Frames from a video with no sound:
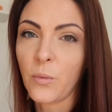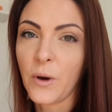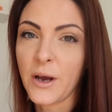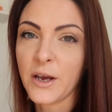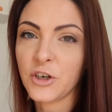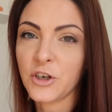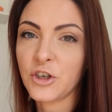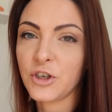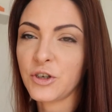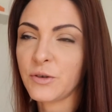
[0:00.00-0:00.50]

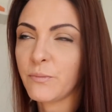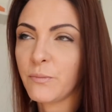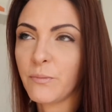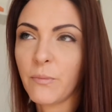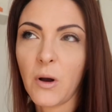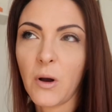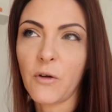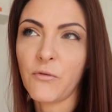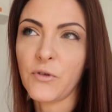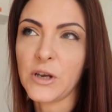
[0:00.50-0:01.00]
which
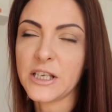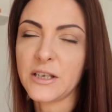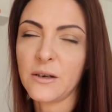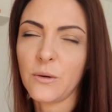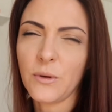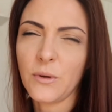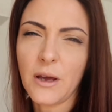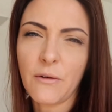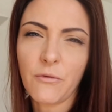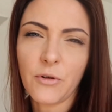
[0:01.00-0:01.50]
obviously
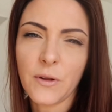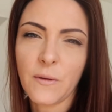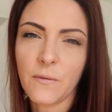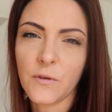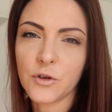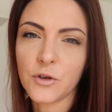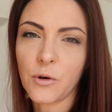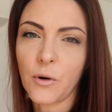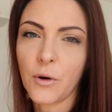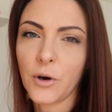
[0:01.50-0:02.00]
with everything
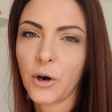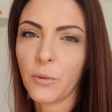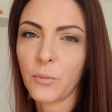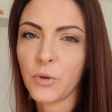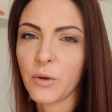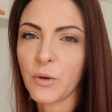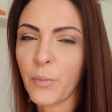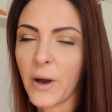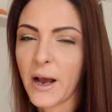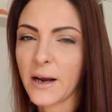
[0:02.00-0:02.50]
that's going on
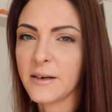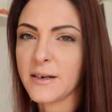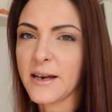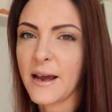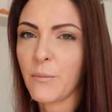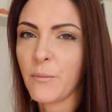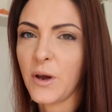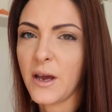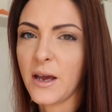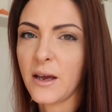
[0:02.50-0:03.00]
with the
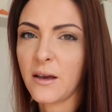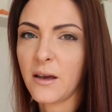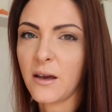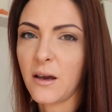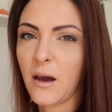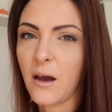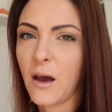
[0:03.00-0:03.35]
pandemic,